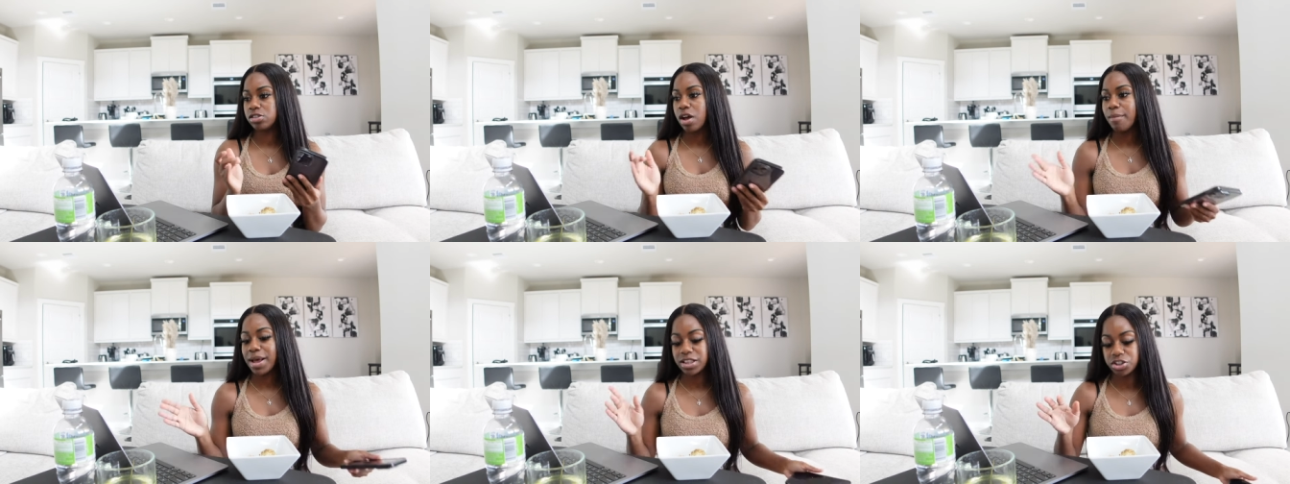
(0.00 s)
So
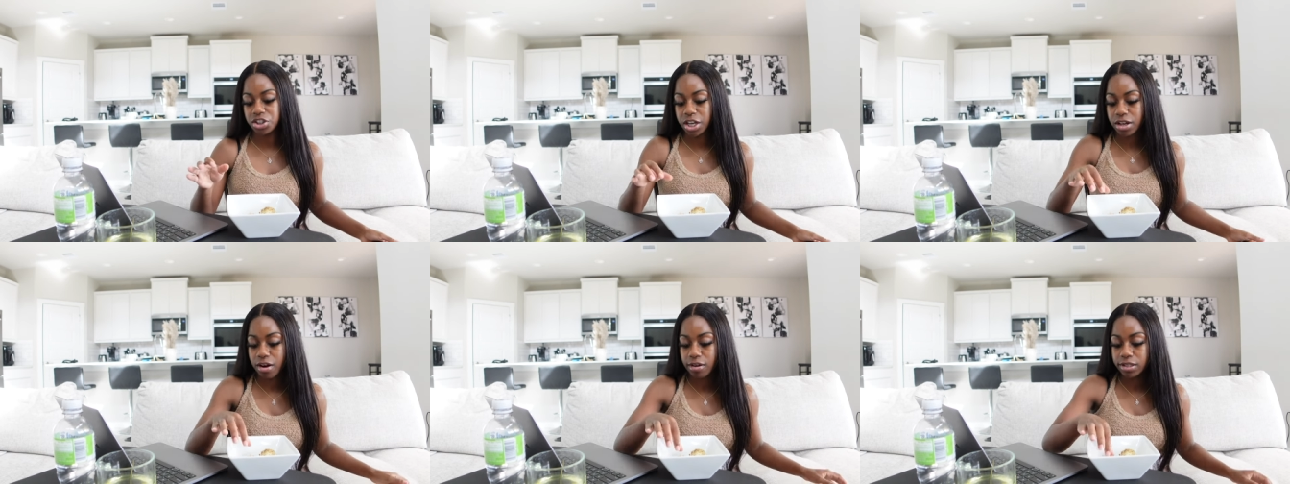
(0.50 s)
I'm about to
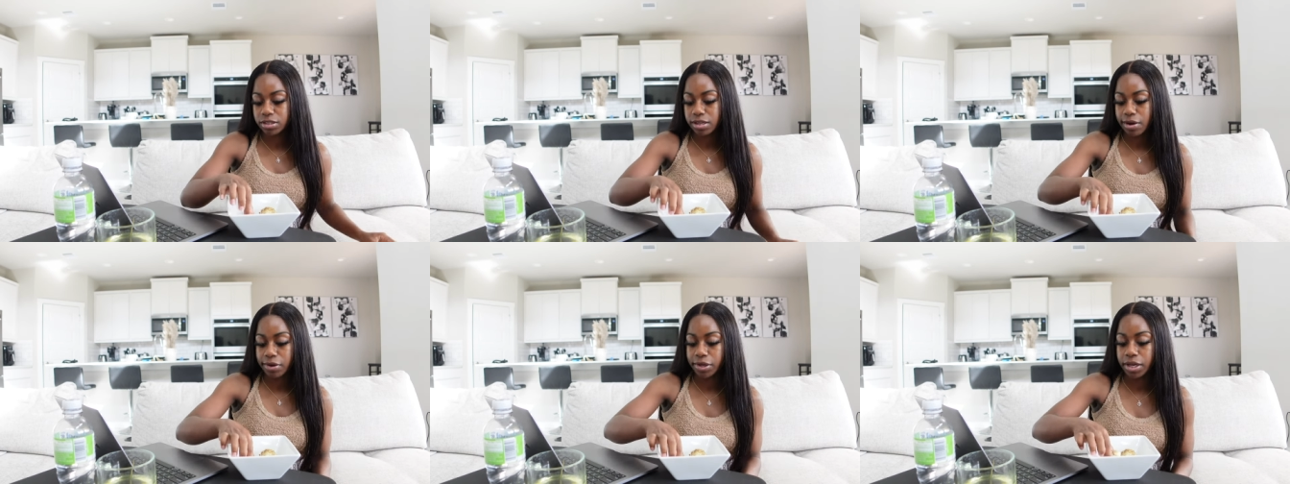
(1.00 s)
check all this
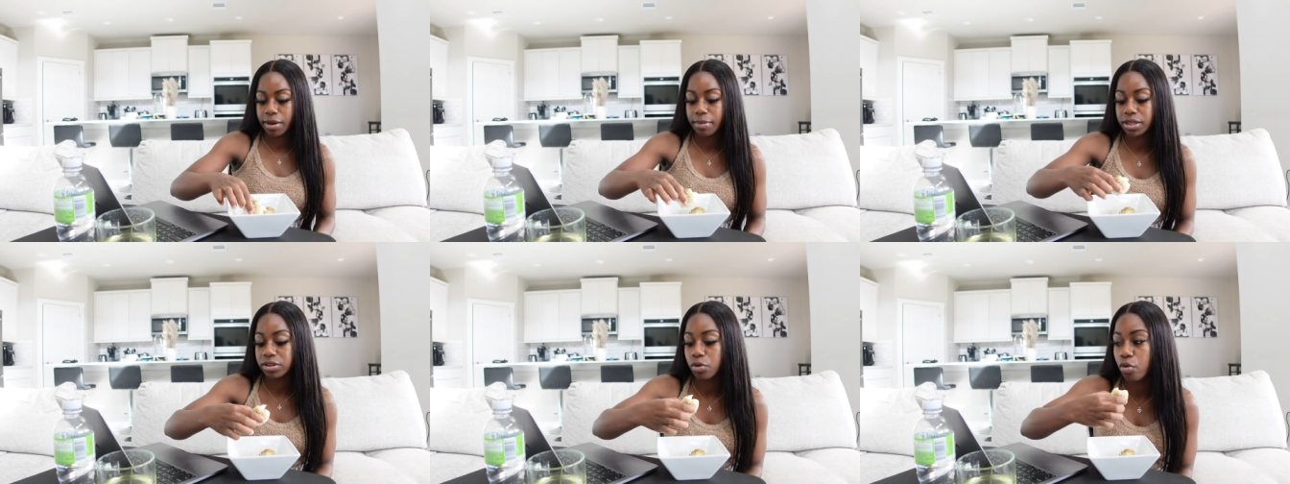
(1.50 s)
out and I'm
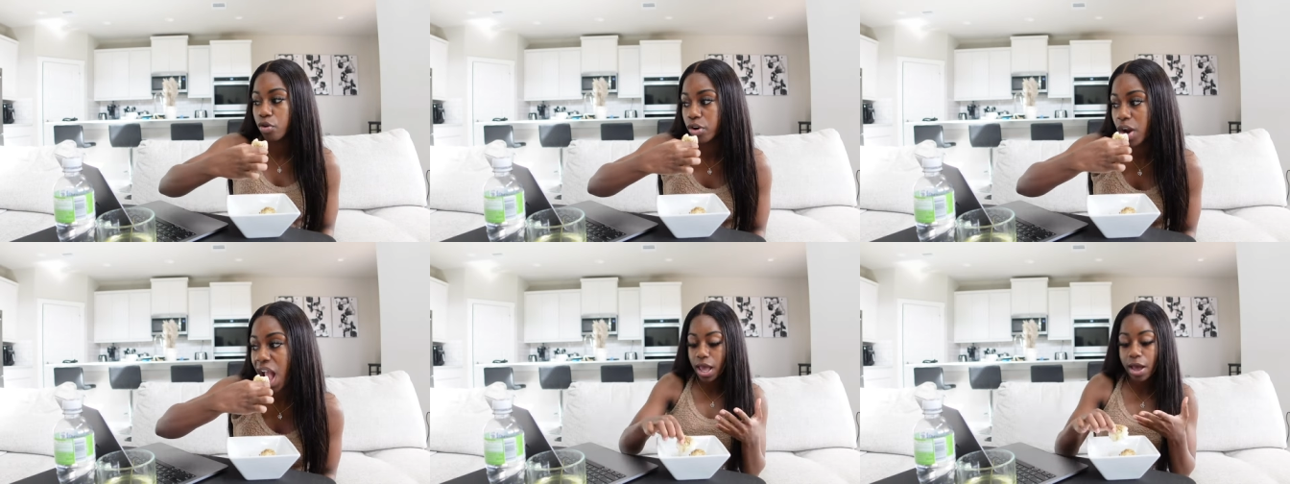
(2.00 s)
about to
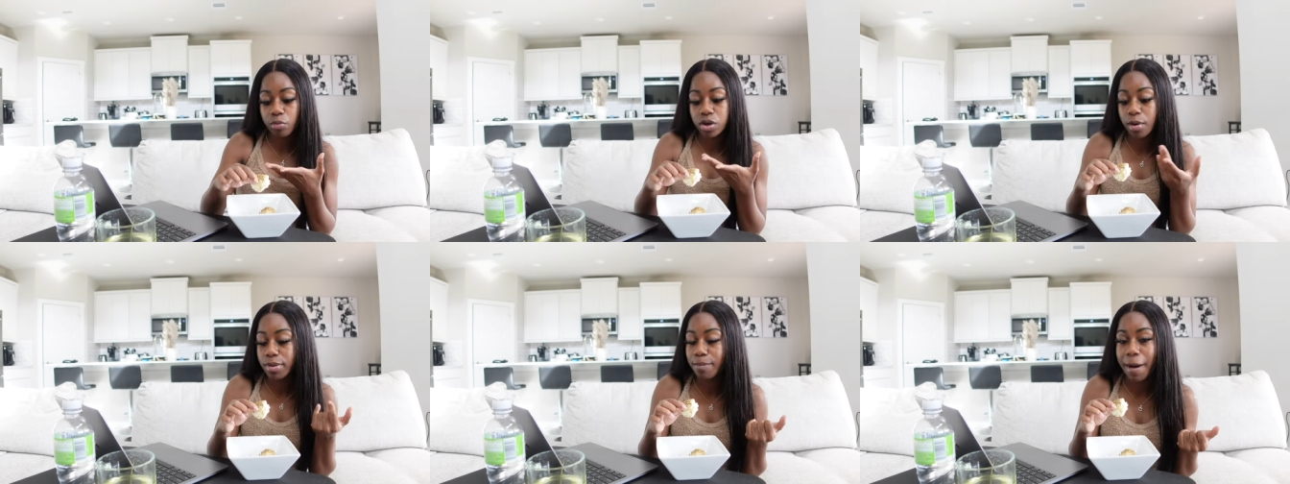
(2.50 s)
order and we
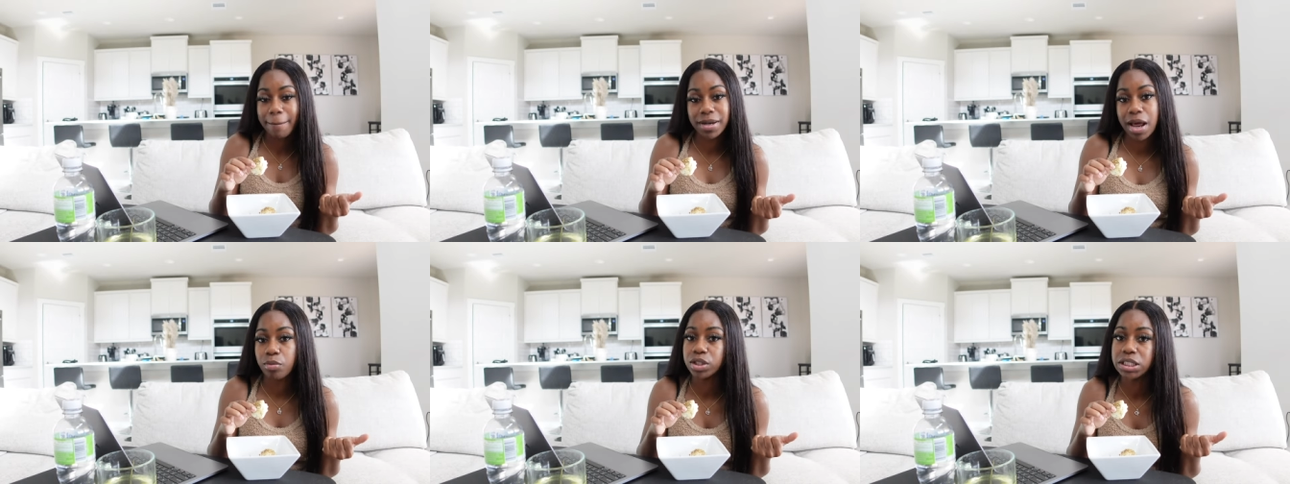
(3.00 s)
gonna be
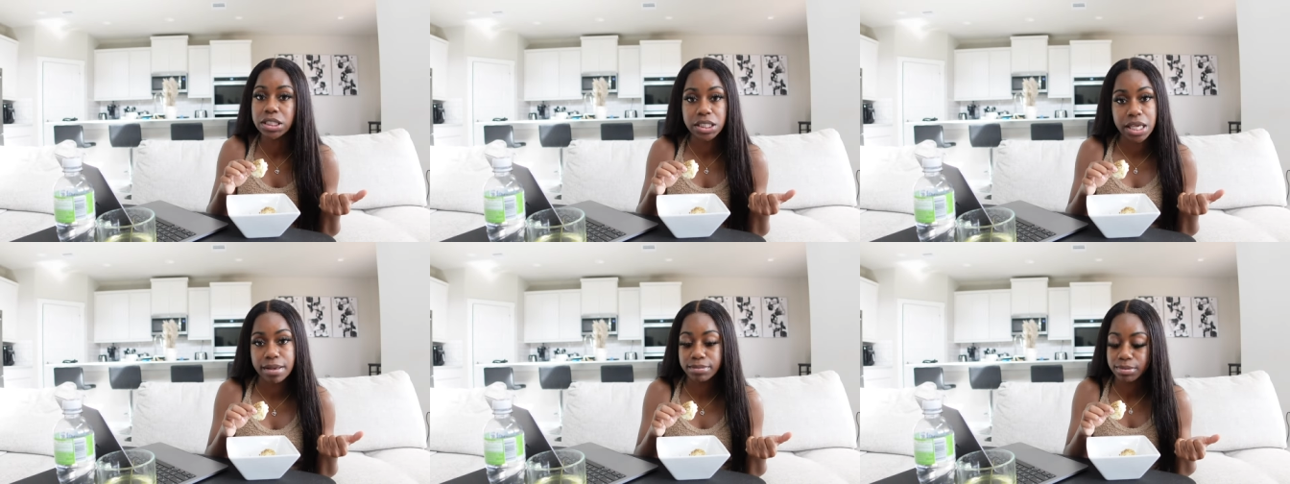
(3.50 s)
popping out with the
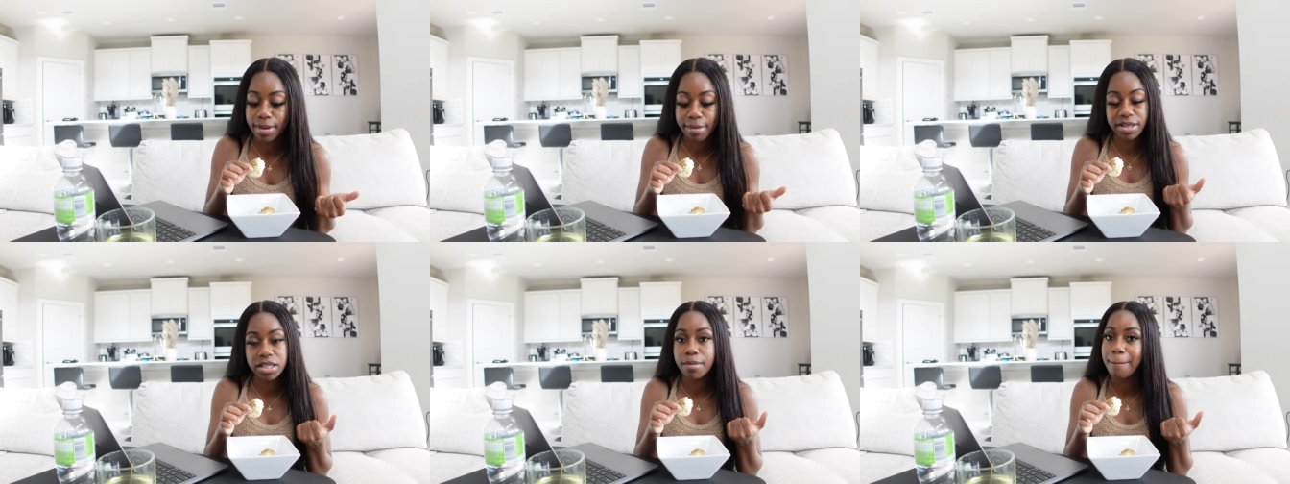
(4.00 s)
skims baby.